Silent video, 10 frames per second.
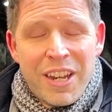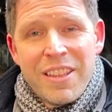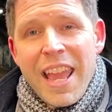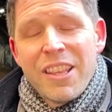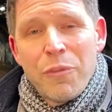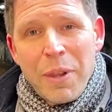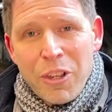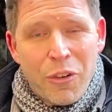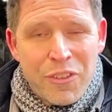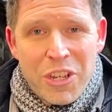And at the end of my
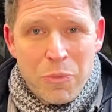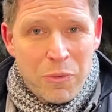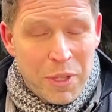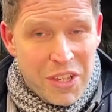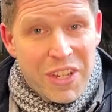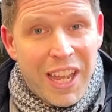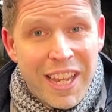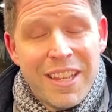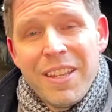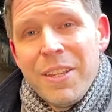conversation with this guy,